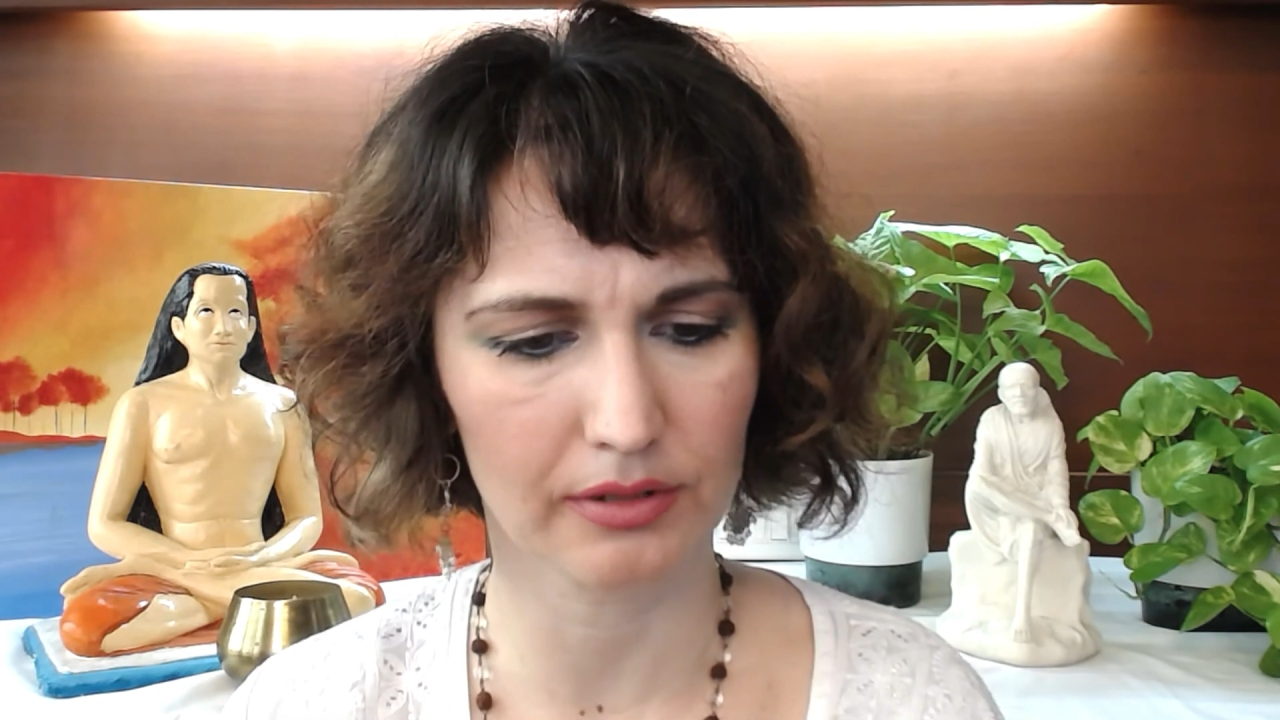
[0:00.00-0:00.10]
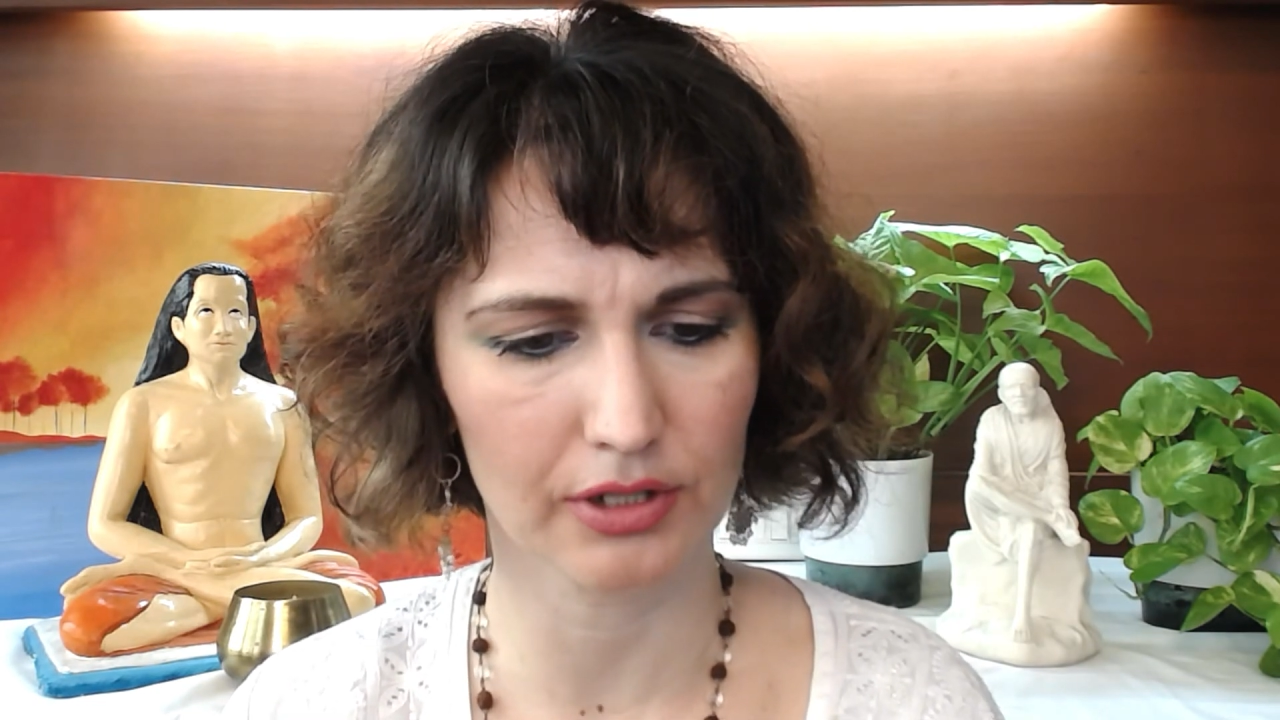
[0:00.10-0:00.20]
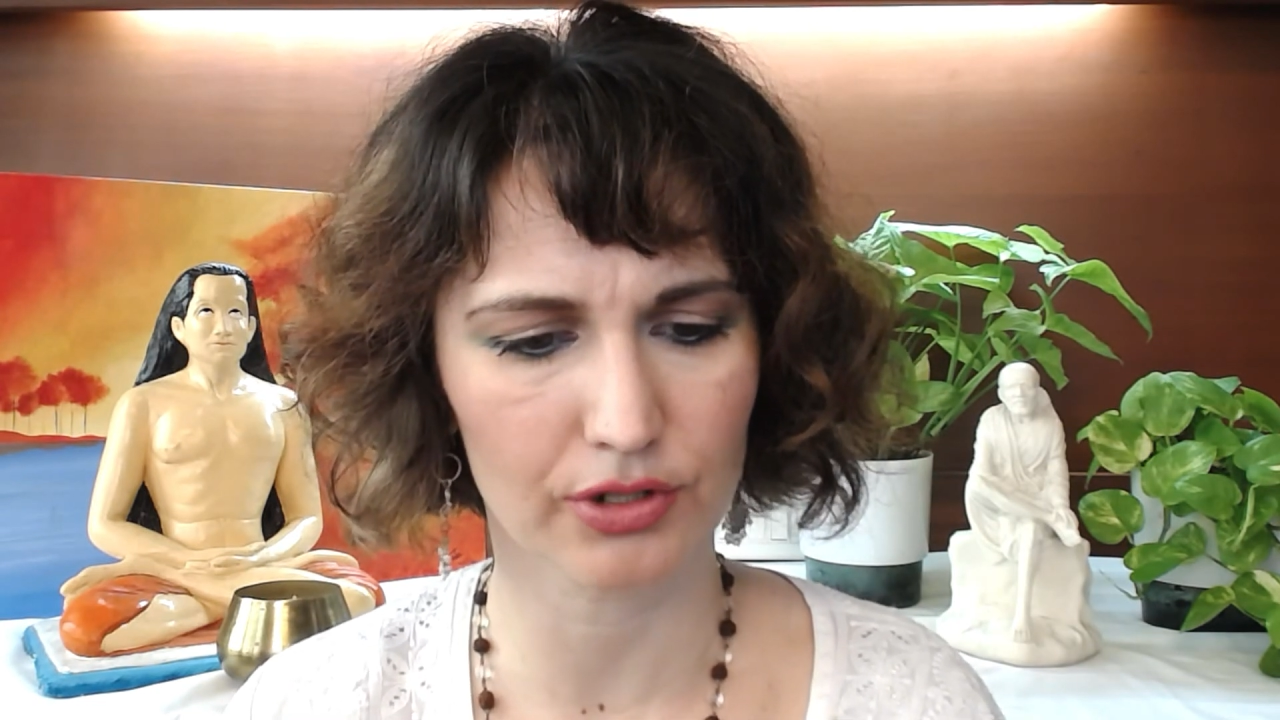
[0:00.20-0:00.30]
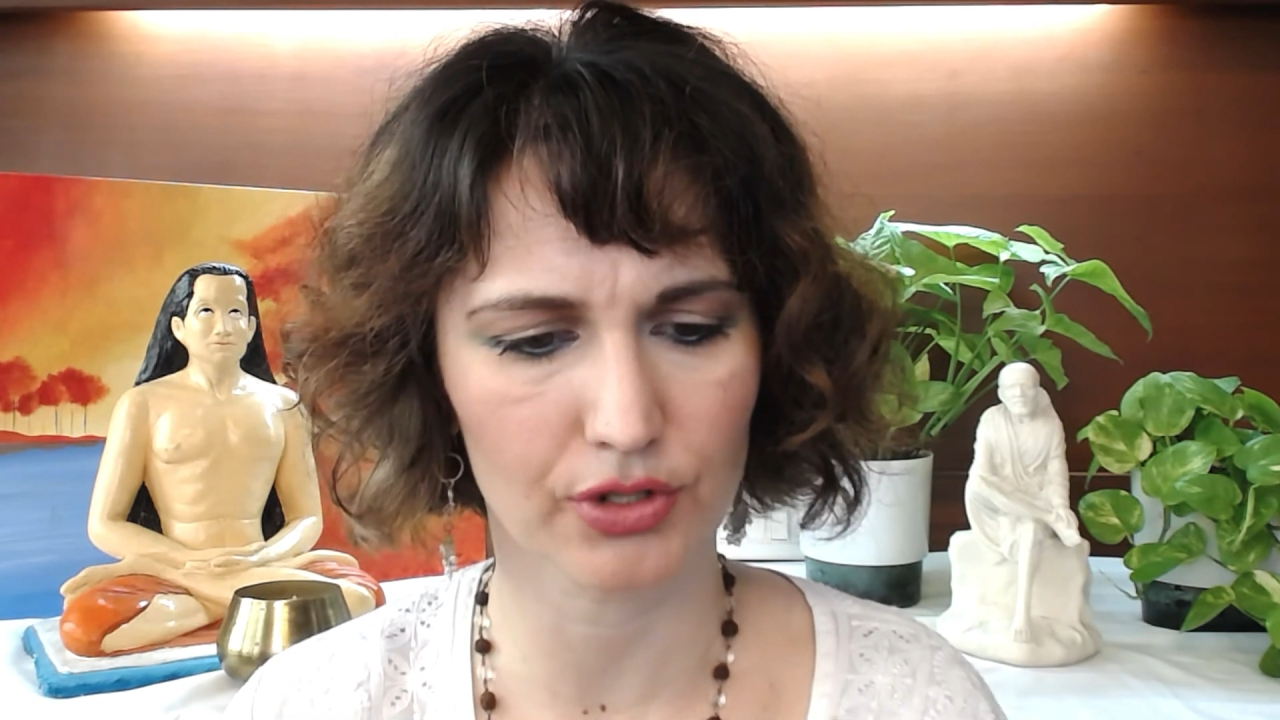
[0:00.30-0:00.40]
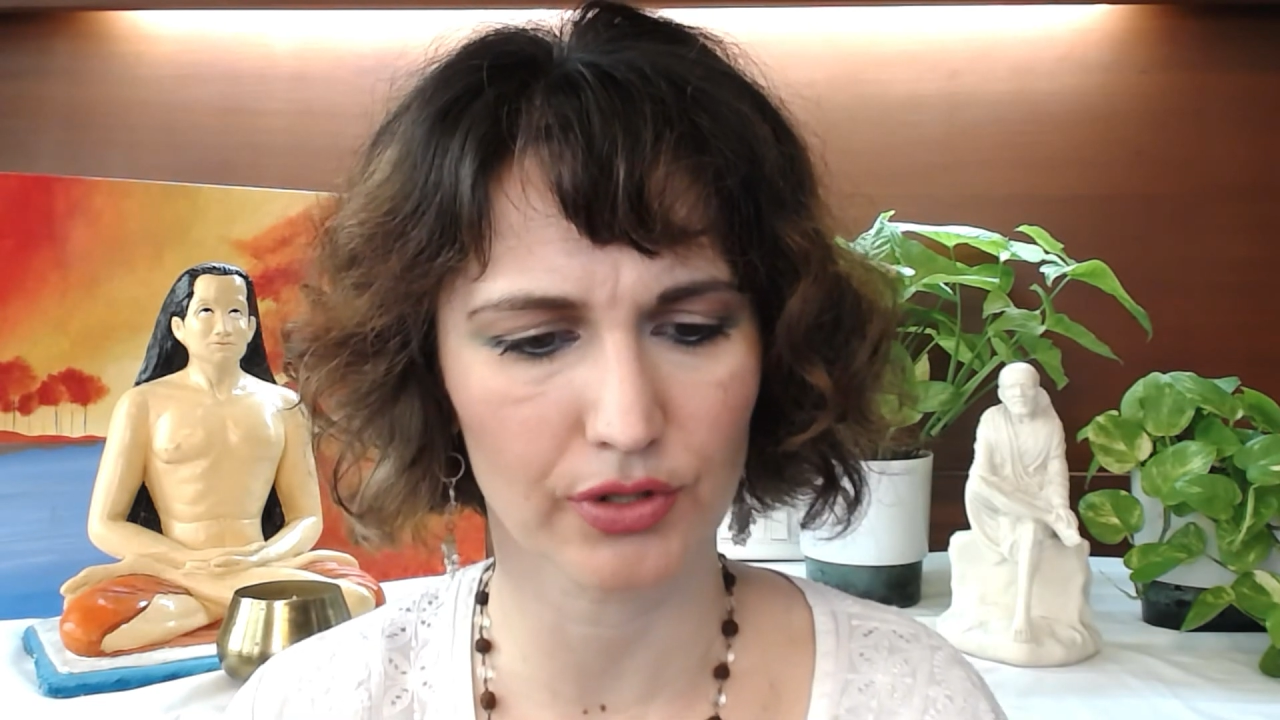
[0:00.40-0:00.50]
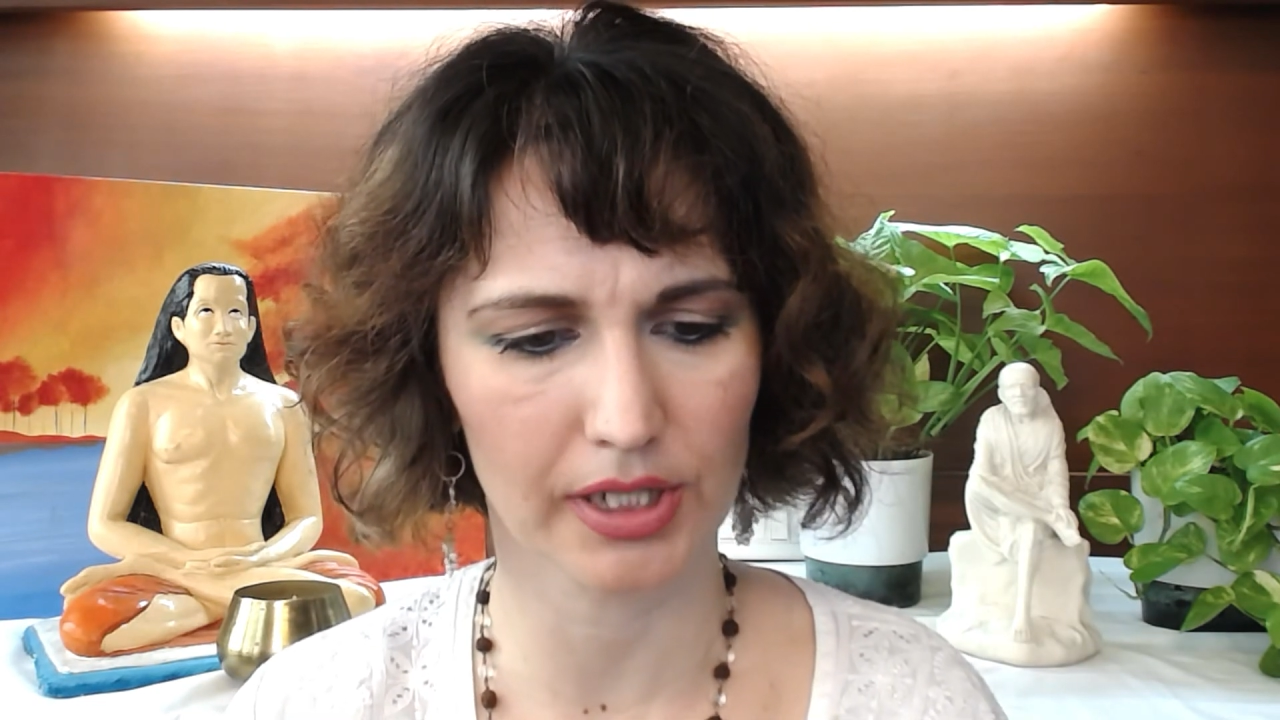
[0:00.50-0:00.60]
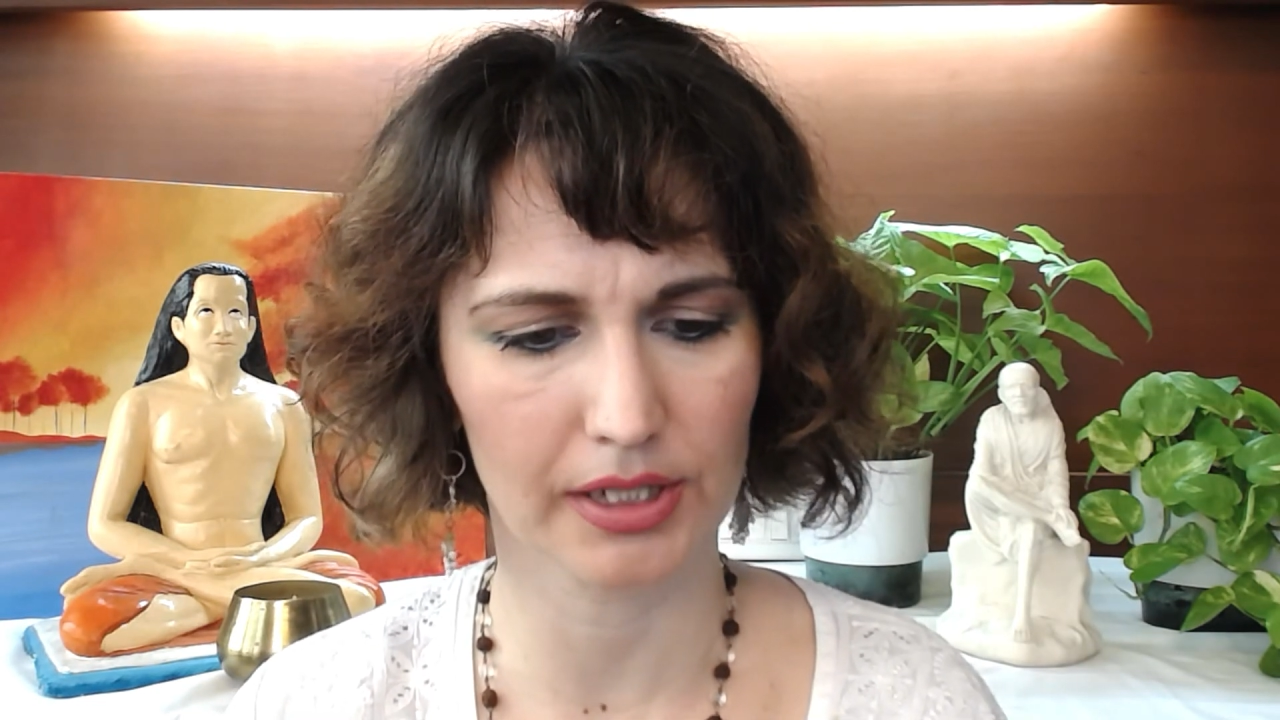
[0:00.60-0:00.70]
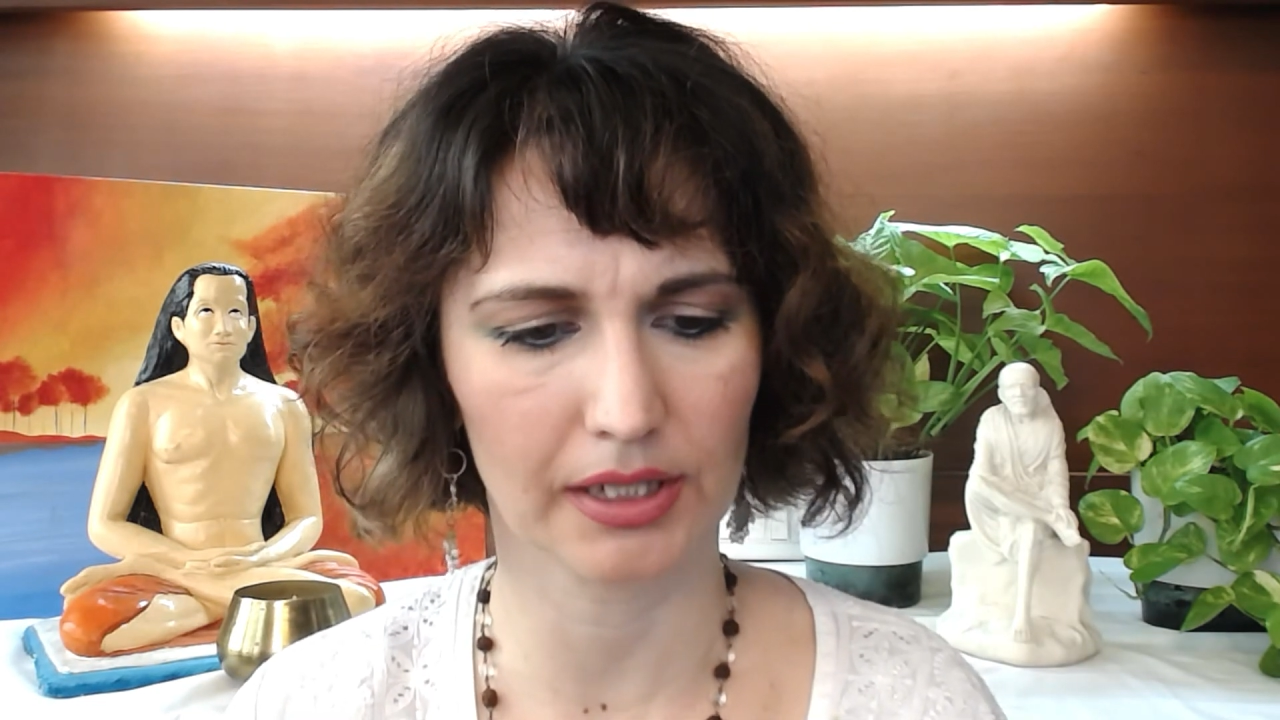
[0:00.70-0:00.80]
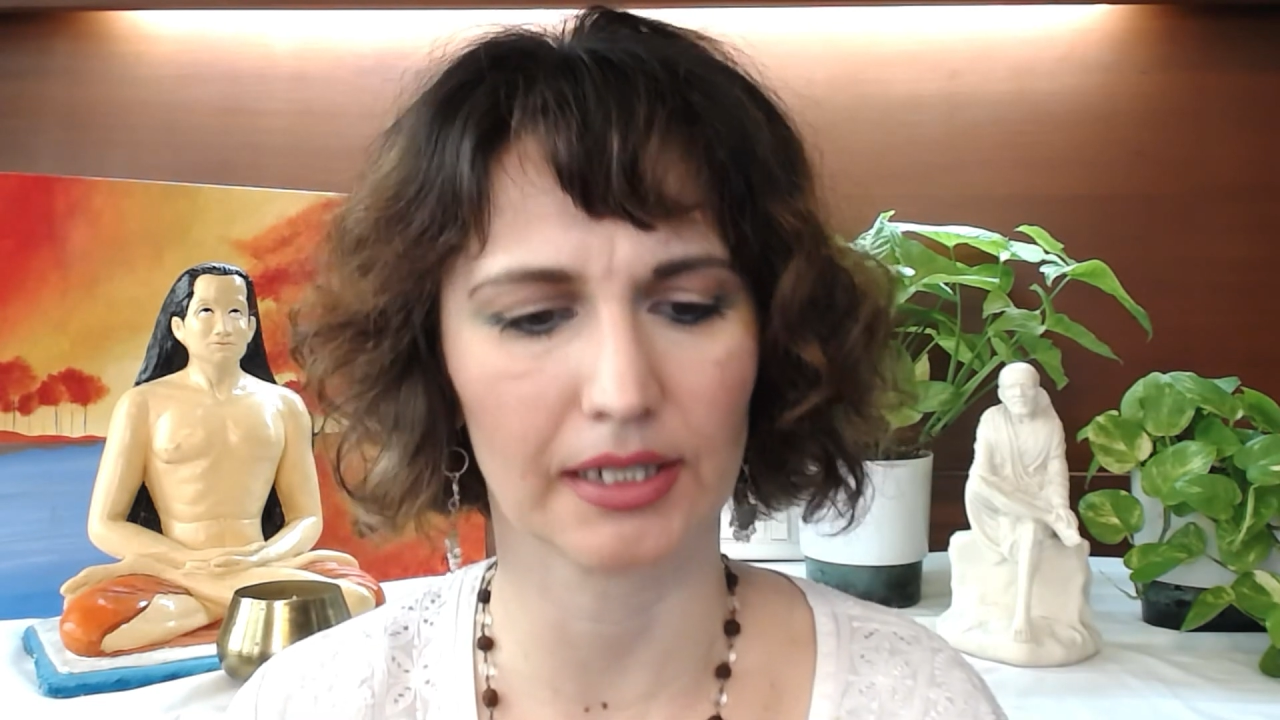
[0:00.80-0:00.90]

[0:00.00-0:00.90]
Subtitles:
teacher training,